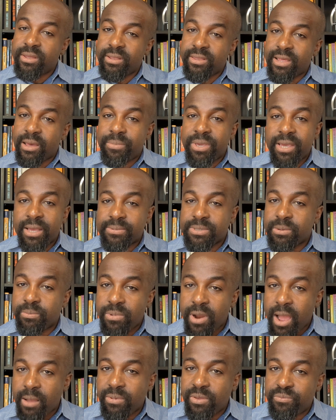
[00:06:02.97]
that becomes a
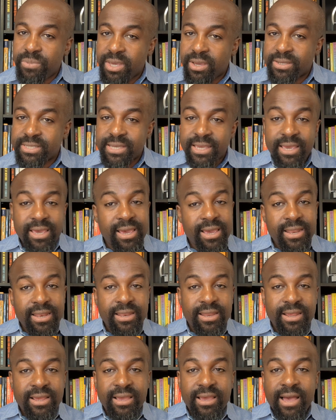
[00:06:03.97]
problem, because again,
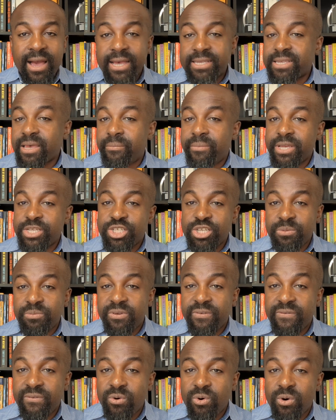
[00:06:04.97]
as I mentioned
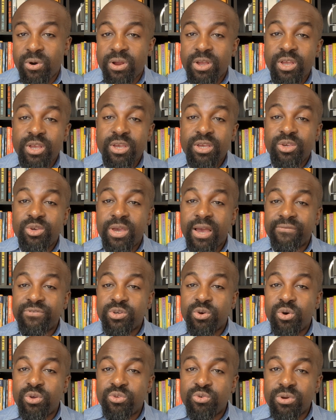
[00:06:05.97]
before, you have to
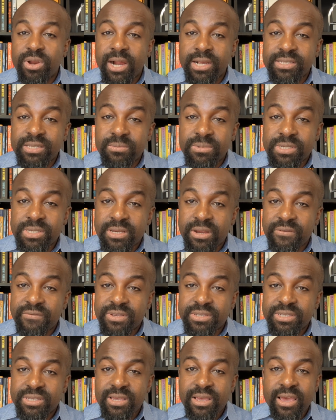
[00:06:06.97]
go through customer
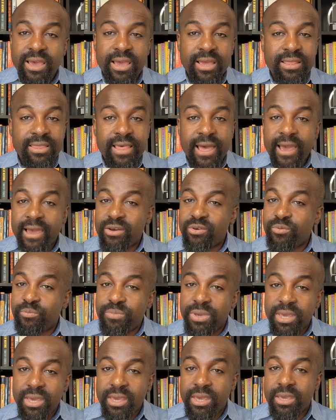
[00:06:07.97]
service, and that could
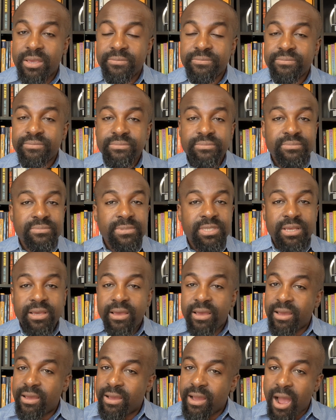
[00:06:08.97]
be
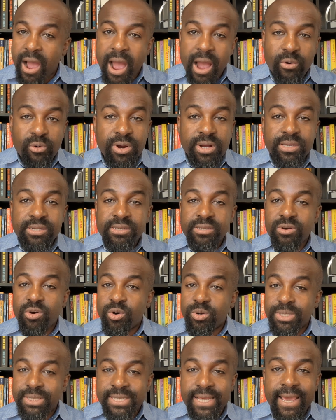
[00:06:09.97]
hours
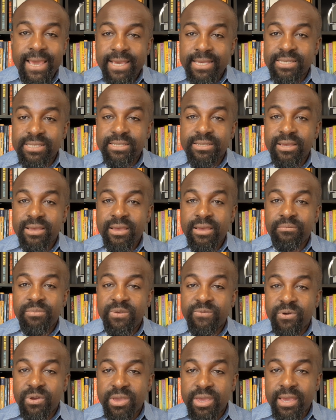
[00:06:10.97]
or days
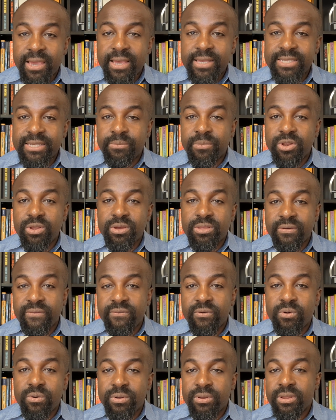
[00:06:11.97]
before you can get somebody on the
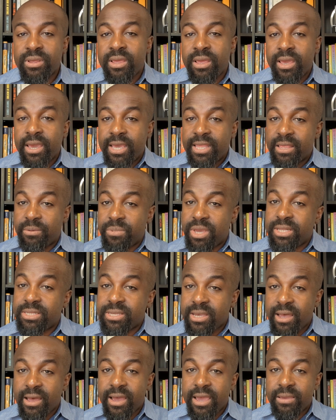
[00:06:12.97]
phone. In the
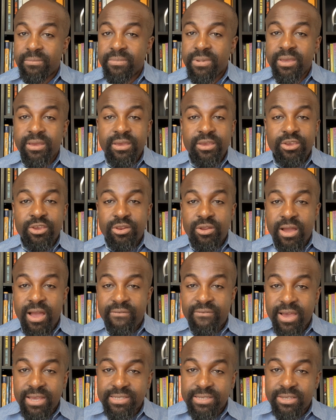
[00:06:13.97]
meantime, you don't
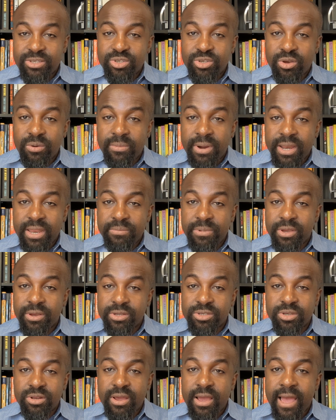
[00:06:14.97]
have access to your money because
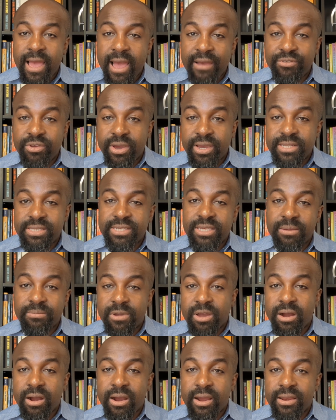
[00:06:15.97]
you don't have your ATM
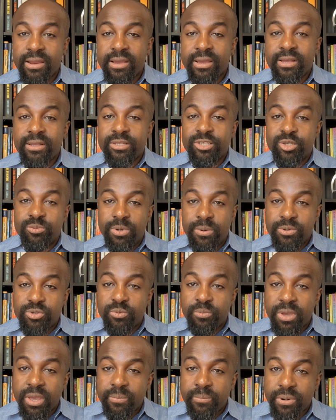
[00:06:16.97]
card to be able to
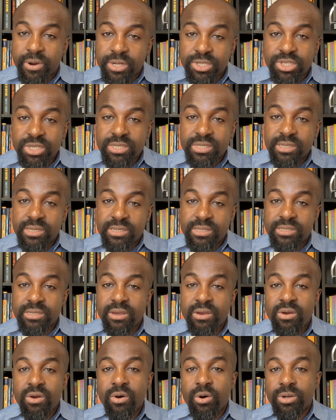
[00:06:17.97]
make purchases
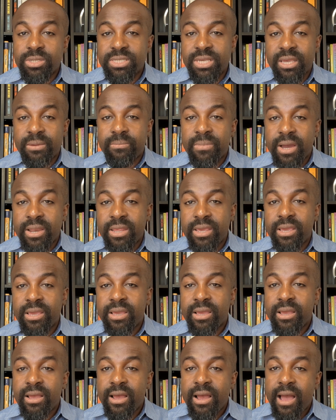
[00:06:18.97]
or take money
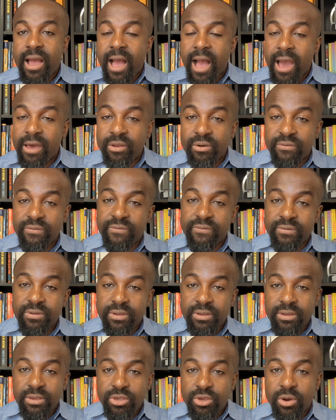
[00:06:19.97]
out of
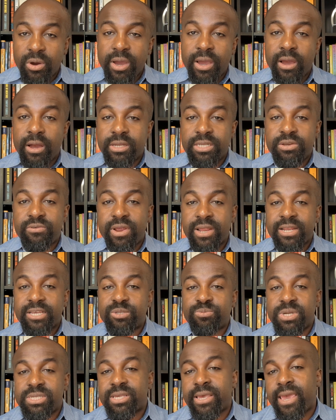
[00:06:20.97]
your Direct
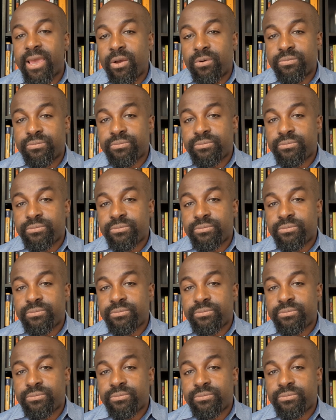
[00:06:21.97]
Express account.